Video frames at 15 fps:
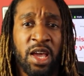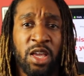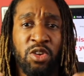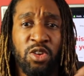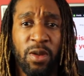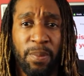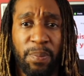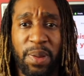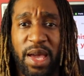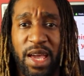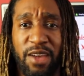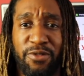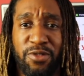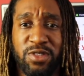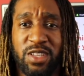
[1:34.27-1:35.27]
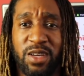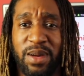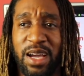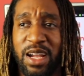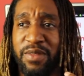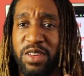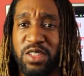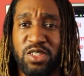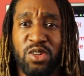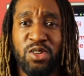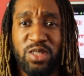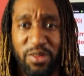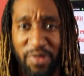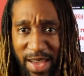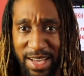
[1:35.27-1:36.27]
You can pay for some kind of
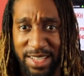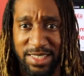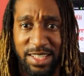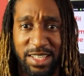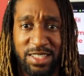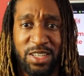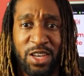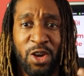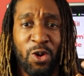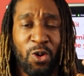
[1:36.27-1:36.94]
exclusive access